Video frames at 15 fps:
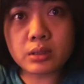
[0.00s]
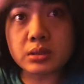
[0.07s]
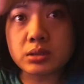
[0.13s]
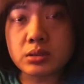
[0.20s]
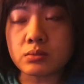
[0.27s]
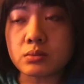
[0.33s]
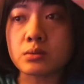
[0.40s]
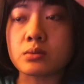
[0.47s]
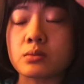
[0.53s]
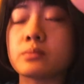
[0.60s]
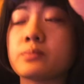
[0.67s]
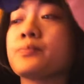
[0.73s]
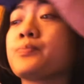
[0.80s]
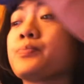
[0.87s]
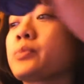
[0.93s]
this
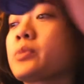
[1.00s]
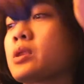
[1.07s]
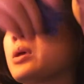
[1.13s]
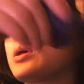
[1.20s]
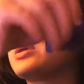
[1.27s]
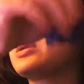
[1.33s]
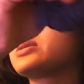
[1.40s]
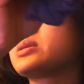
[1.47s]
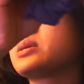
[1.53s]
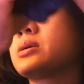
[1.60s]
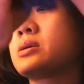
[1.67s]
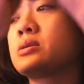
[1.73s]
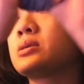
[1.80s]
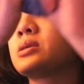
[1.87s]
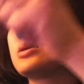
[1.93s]
room? It's
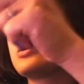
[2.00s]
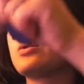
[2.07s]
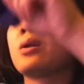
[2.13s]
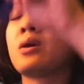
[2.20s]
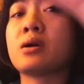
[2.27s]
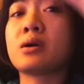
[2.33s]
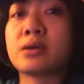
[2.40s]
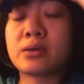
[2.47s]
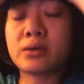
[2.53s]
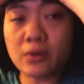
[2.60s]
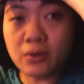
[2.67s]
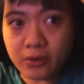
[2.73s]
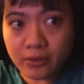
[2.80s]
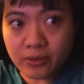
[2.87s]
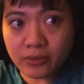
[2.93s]
uh, 10 o'clock
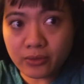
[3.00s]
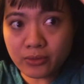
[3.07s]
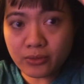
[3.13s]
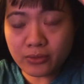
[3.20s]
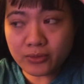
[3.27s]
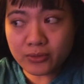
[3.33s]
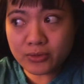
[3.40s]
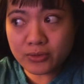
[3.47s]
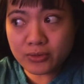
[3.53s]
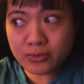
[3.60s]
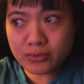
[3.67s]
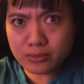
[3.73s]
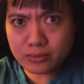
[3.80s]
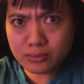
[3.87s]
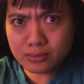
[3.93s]
on Thursday,
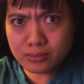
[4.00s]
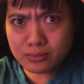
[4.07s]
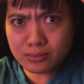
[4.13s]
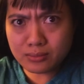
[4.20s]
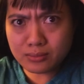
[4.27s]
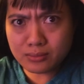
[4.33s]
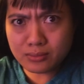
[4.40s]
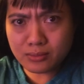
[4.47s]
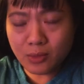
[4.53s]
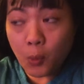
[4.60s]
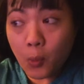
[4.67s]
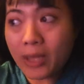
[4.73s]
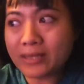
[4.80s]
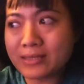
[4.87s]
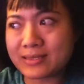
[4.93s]

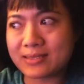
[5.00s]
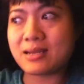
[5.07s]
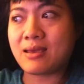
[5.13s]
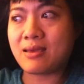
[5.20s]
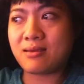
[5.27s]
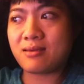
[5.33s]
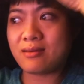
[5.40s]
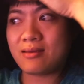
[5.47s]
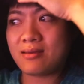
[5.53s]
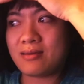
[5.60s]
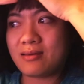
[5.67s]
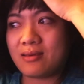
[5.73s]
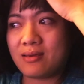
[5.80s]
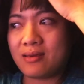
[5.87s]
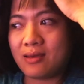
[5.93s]
Wednesday.
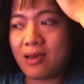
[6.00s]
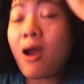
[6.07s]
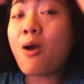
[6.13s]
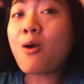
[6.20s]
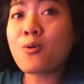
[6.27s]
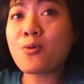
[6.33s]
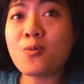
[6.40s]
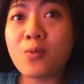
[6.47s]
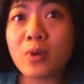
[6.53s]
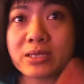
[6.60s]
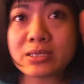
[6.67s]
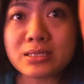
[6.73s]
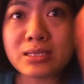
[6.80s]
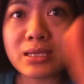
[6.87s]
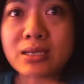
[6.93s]

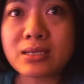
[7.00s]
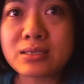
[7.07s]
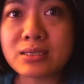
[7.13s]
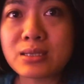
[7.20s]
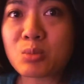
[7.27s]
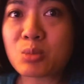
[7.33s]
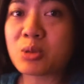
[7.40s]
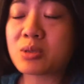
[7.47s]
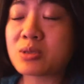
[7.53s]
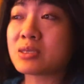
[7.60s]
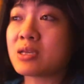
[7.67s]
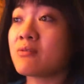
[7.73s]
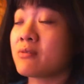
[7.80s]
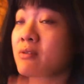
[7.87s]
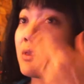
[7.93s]
Wednesday, December the
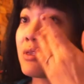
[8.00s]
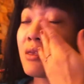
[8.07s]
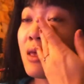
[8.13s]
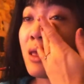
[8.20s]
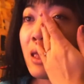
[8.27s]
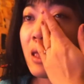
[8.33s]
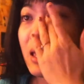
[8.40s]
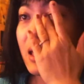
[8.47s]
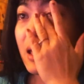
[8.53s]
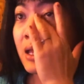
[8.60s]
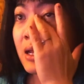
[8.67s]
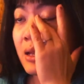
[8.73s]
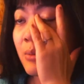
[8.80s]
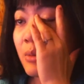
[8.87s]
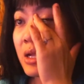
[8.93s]
7th. And I'm